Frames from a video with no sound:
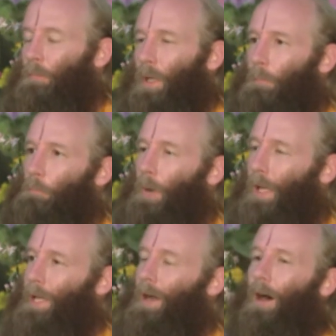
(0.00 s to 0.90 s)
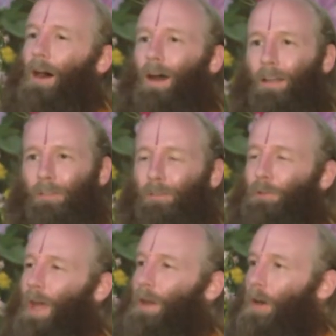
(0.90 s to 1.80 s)
But balihar
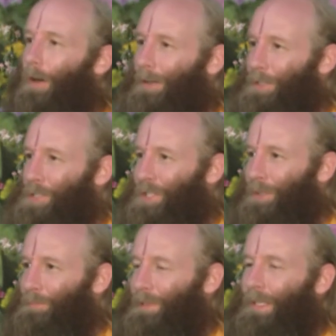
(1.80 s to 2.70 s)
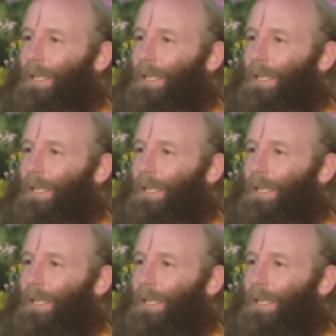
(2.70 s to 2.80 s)
to that hardship